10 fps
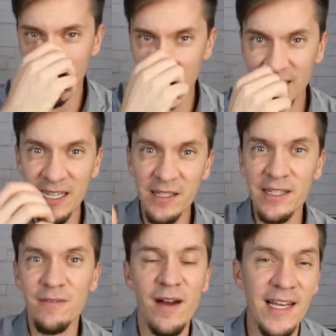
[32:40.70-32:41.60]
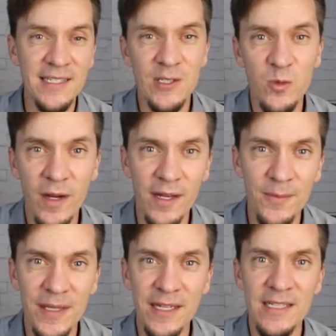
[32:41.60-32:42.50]
legal advice as well,
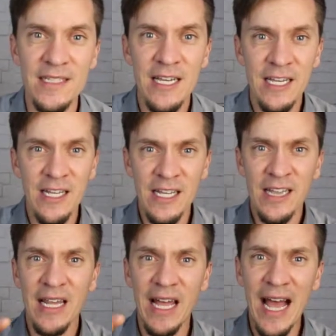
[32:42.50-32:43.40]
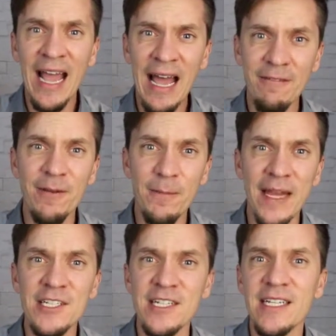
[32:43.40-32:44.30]
because like I haven't
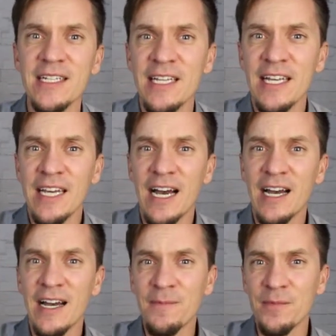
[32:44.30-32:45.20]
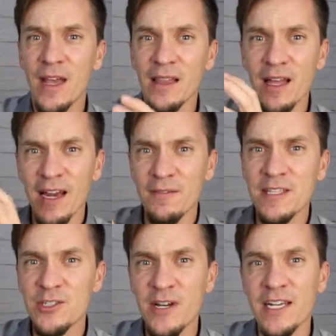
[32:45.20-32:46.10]
mentioned, a lot of
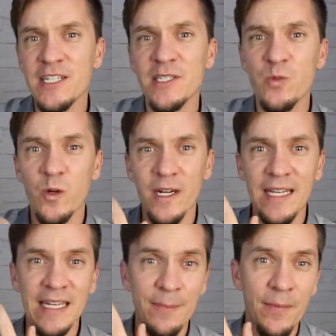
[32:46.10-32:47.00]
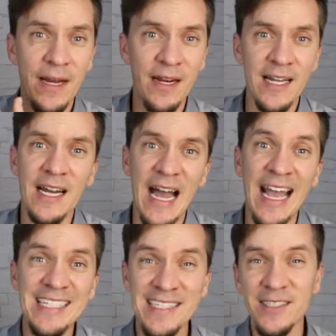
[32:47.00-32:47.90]
these strategies work in America.
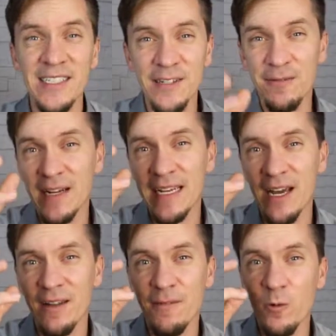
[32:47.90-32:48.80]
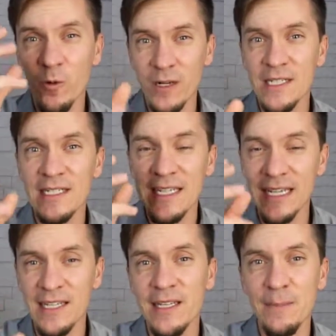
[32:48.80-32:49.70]
I still need to find out if it works in
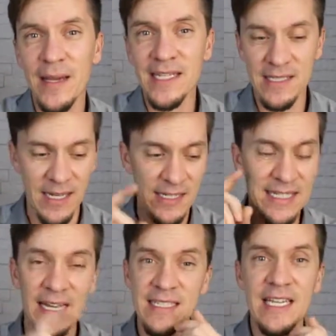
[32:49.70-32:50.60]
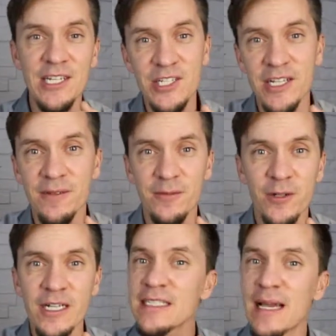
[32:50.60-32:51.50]
Italy based on taxation,
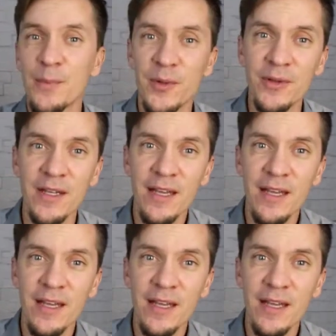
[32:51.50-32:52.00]
for example.